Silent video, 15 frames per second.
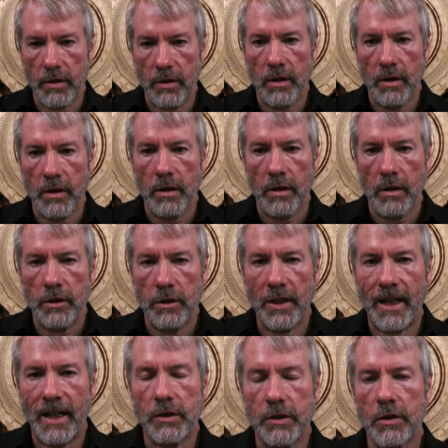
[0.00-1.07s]
you have to
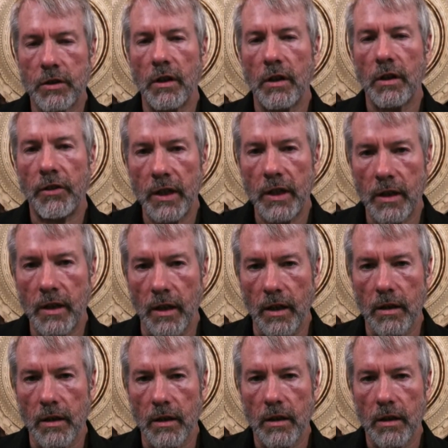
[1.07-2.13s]
start thinking
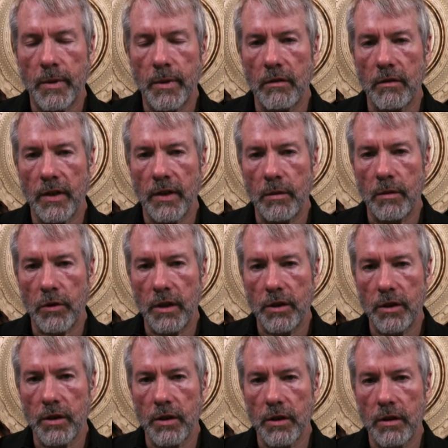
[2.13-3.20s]
about
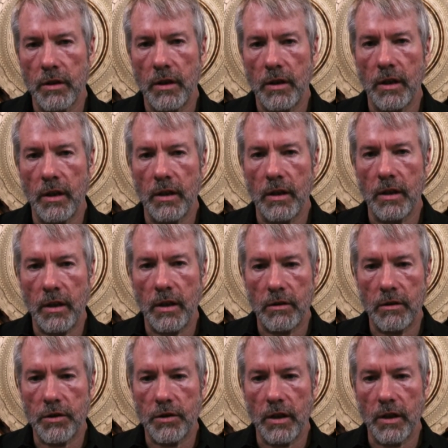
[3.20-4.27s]
vibration and
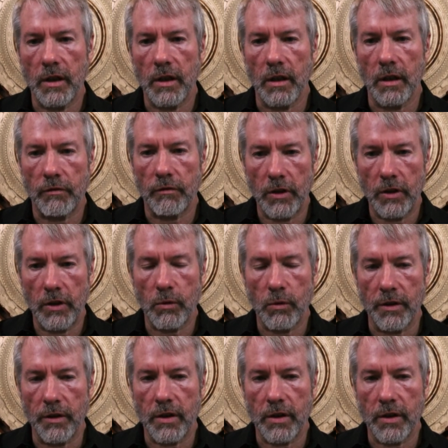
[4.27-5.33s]
energy and
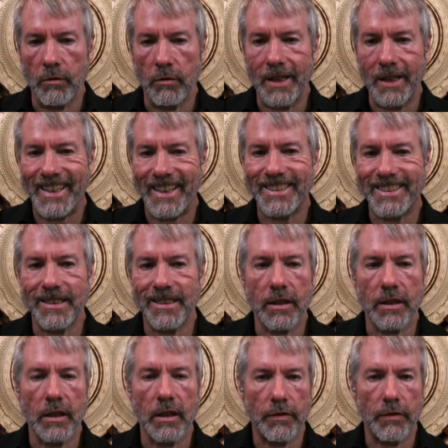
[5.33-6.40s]
frequency, right? That's the
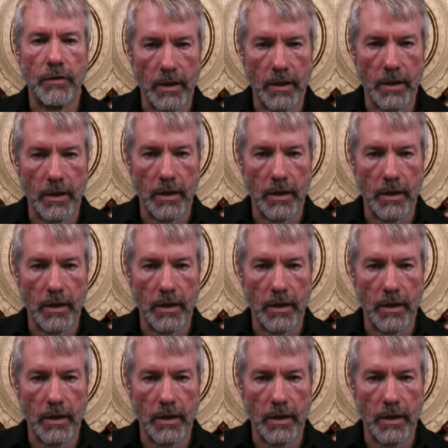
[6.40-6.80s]
significance of